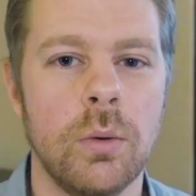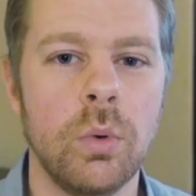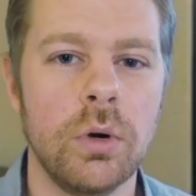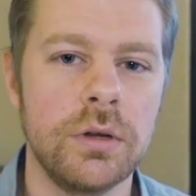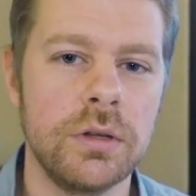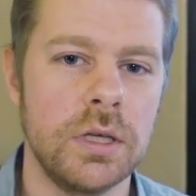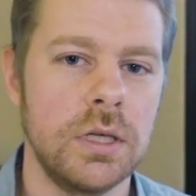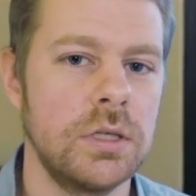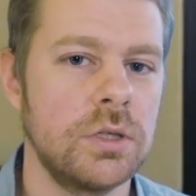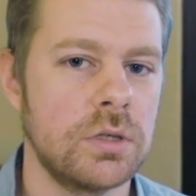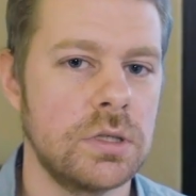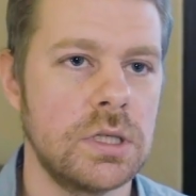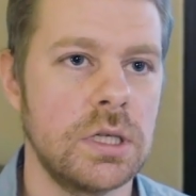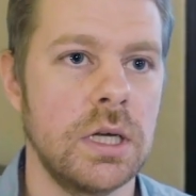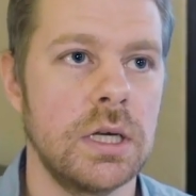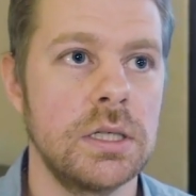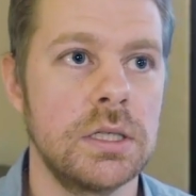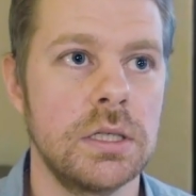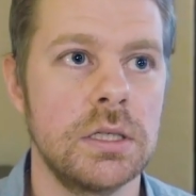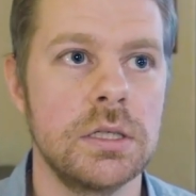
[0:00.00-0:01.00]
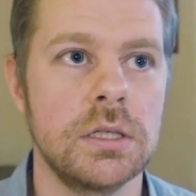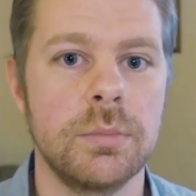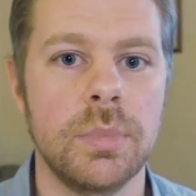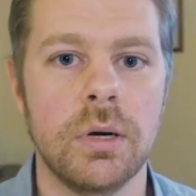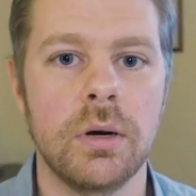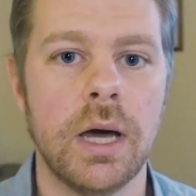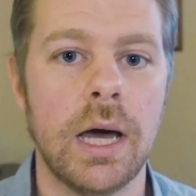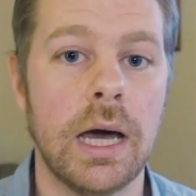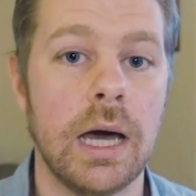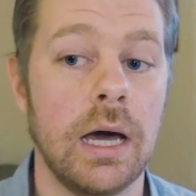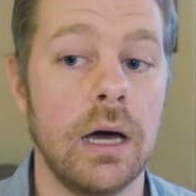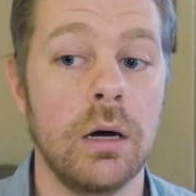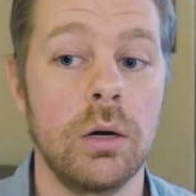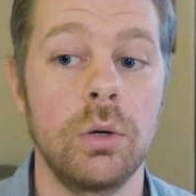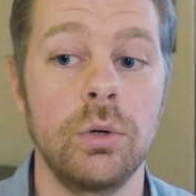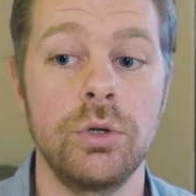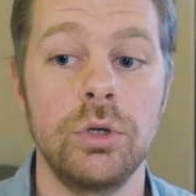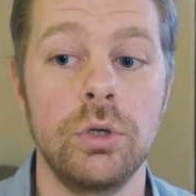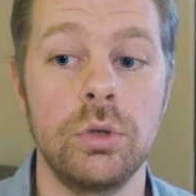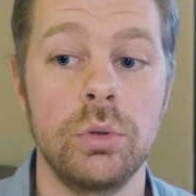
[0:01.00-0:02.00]
One of the interesting ideas about
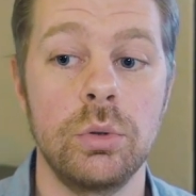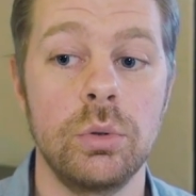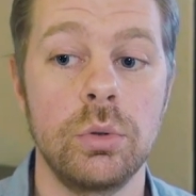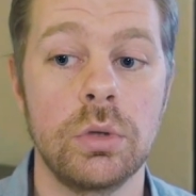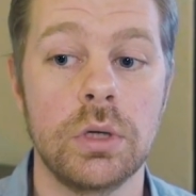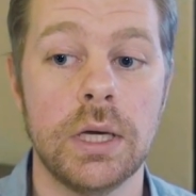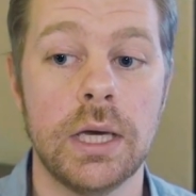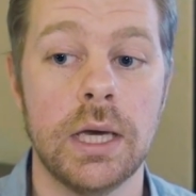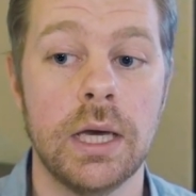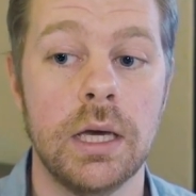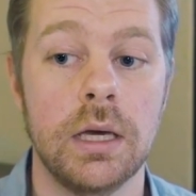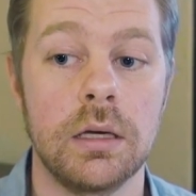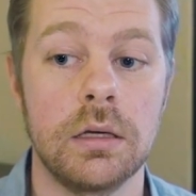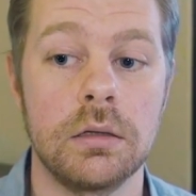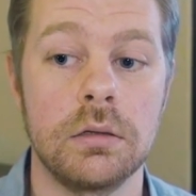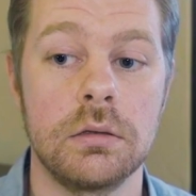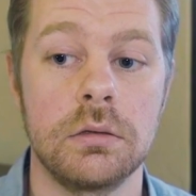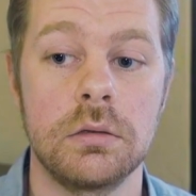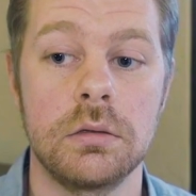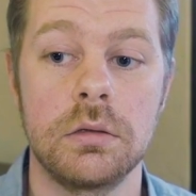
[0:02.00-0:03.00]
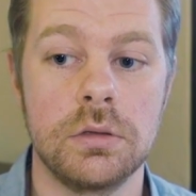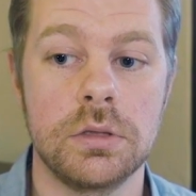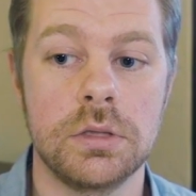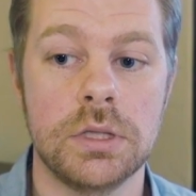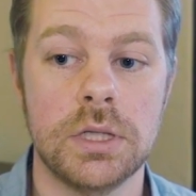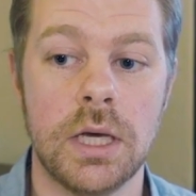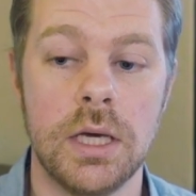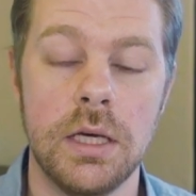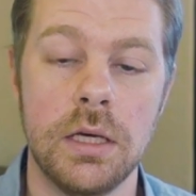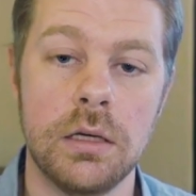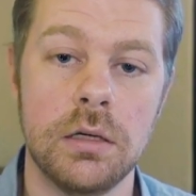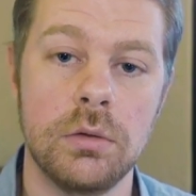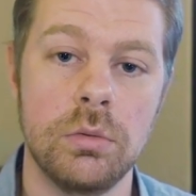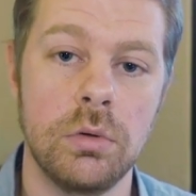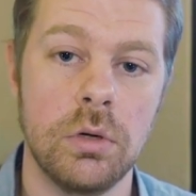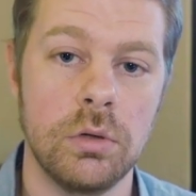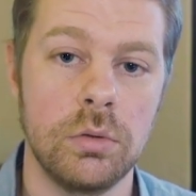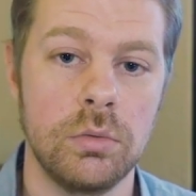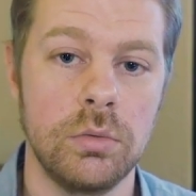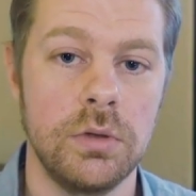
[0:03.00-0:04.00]
how you can take
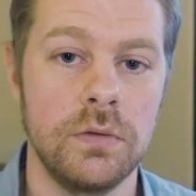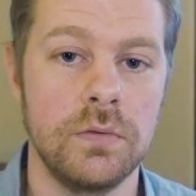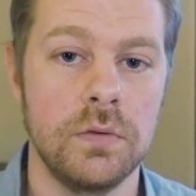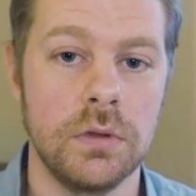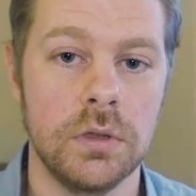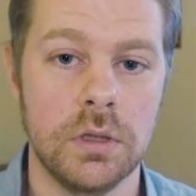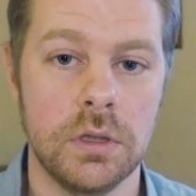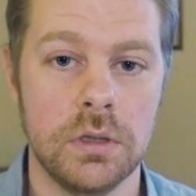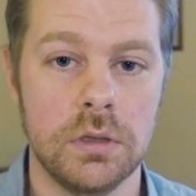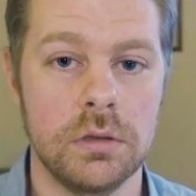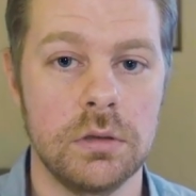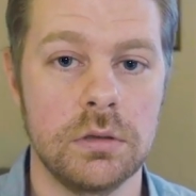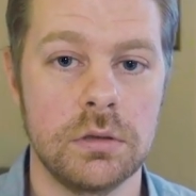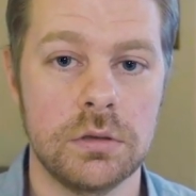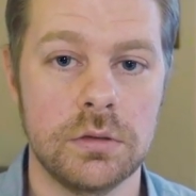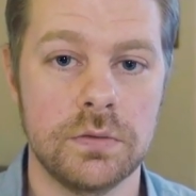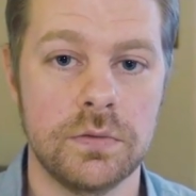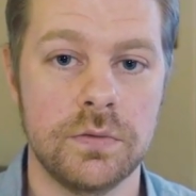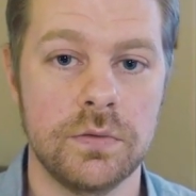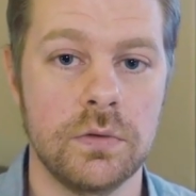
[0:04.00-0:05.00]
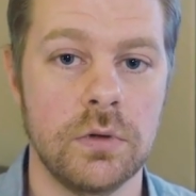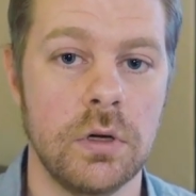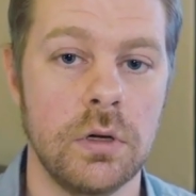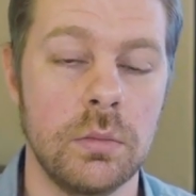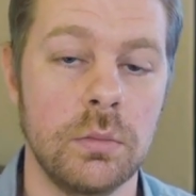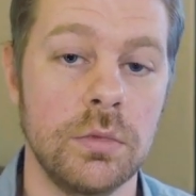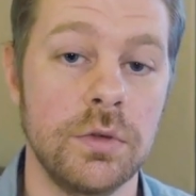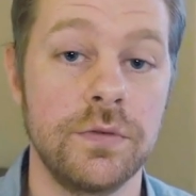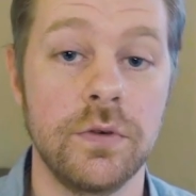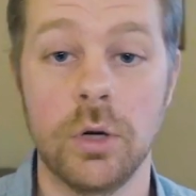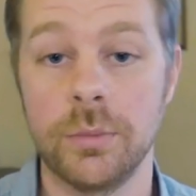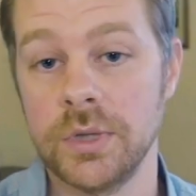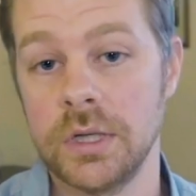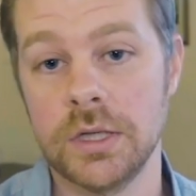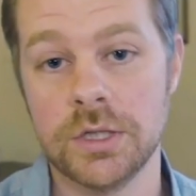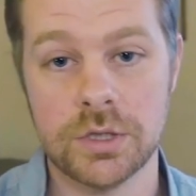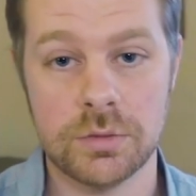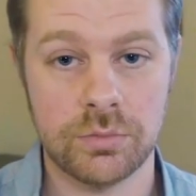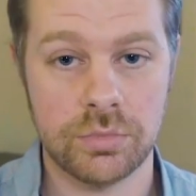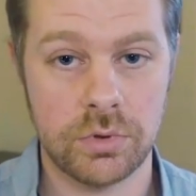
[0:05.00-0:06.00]
what we've learned from the
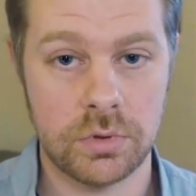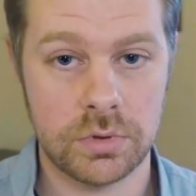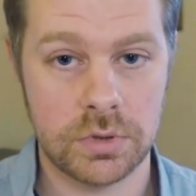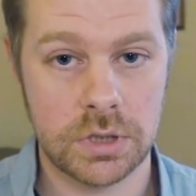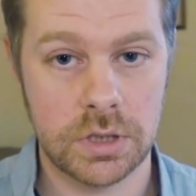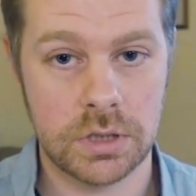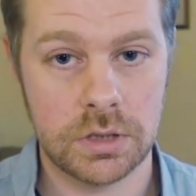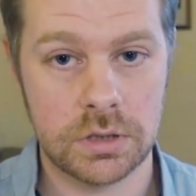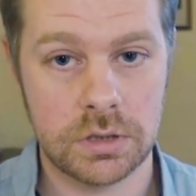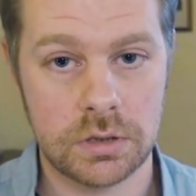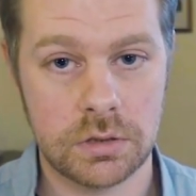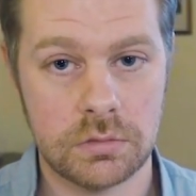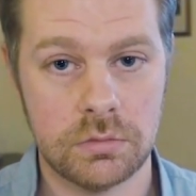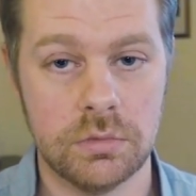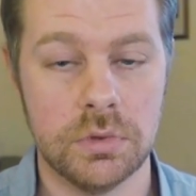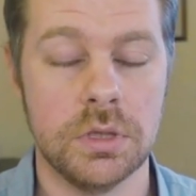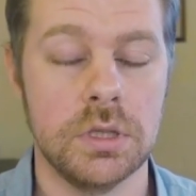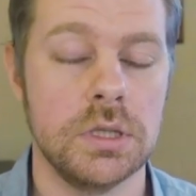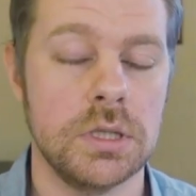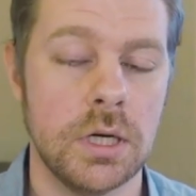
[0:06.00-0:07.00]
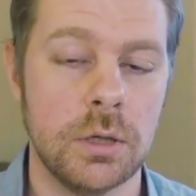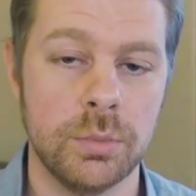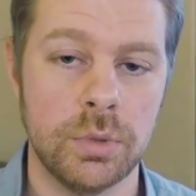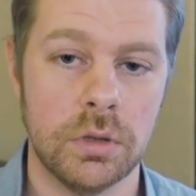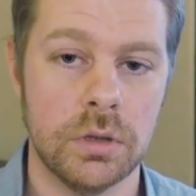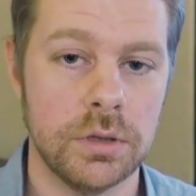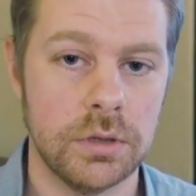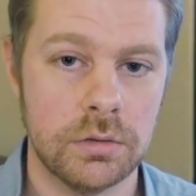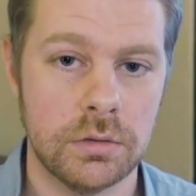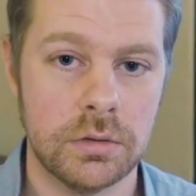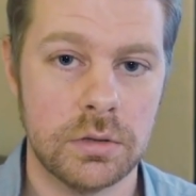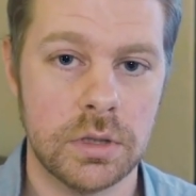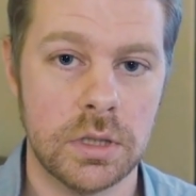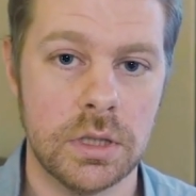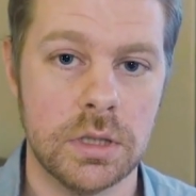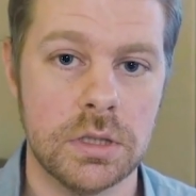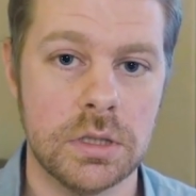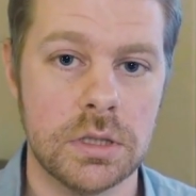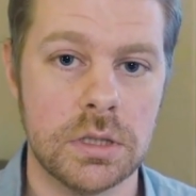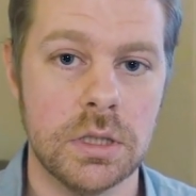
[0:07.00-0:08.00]
formulation process within Dow
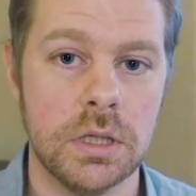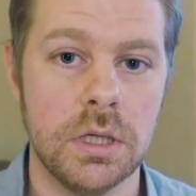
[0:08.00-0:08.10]
polyurethanes